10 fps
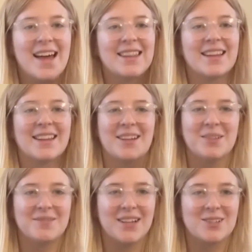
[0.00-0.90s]
The little
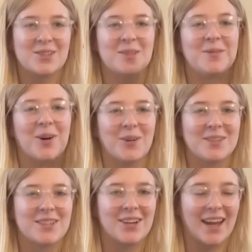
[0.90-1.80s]
mushroom
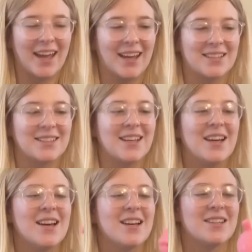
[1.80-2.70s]
holds their hand
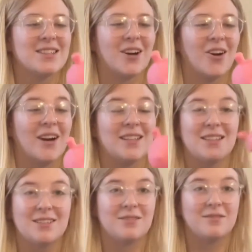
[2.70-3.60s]
so it
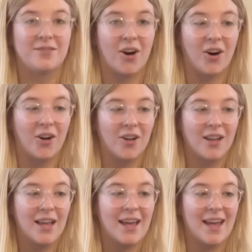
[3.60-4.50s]
doesn't fall.
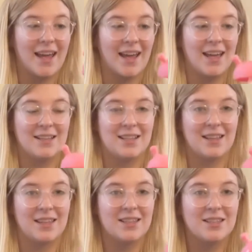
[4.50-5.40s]
And
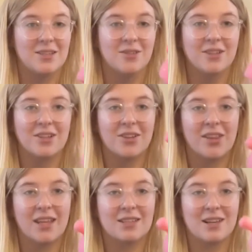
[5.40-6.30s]
these two little
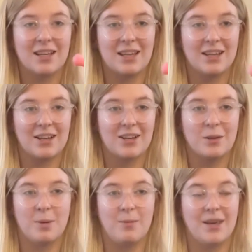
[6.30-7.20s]
things right here, the
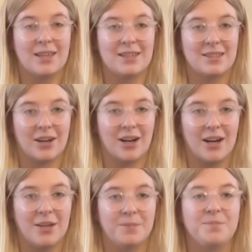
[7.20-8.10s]
baby can suck
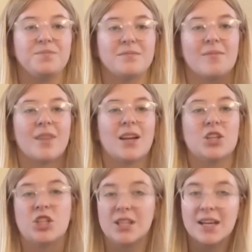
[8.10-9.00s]
on.
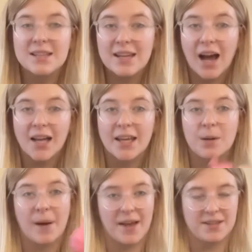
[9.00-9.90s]
She does not get a
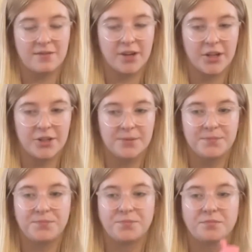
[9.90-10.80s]
pacifier,
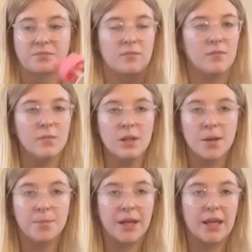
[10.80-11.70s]

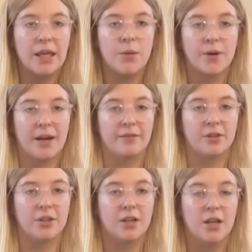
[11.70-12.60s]
binky,
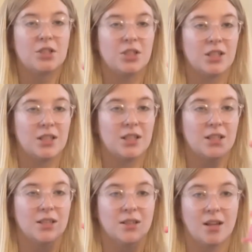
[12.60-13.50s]
whatever. She
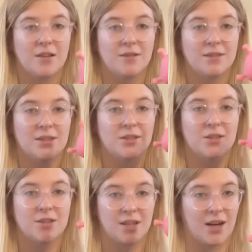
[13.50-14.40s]
loves to
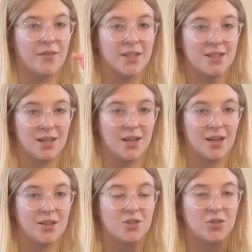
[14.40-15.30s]
suck this thing.
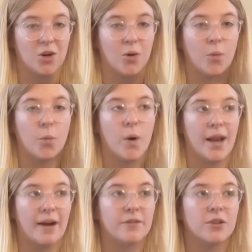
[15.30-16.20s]
So
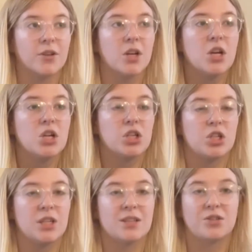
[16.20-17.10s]
whenever
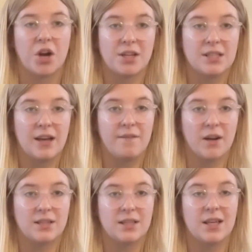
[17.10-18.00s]
she is starting to get
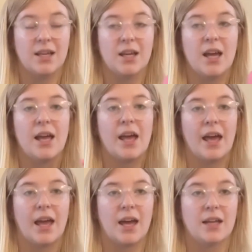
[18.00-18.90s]
fussy
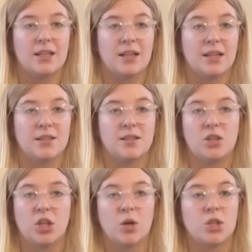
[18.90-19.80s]
and it's,
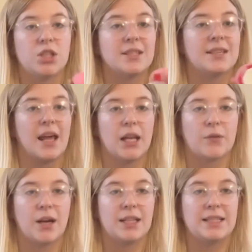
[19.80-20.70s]
you know, she's getting
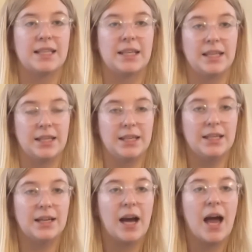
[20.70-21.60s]
ready to
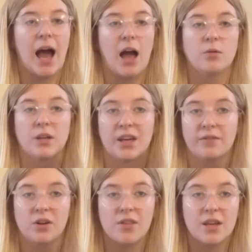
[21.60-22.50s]
eat, I will give
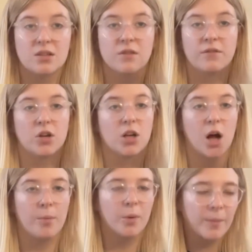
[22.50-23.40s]
her this for a
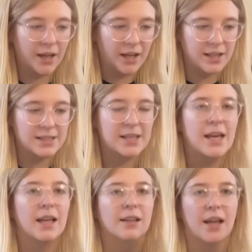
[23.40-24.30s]
couple minutes,
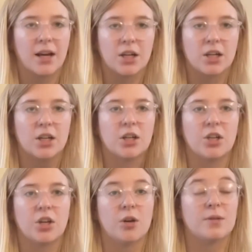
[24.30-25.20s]
let her,
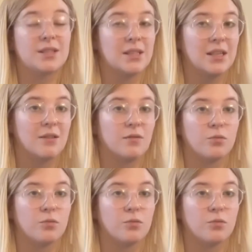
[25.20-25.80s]
you know, see if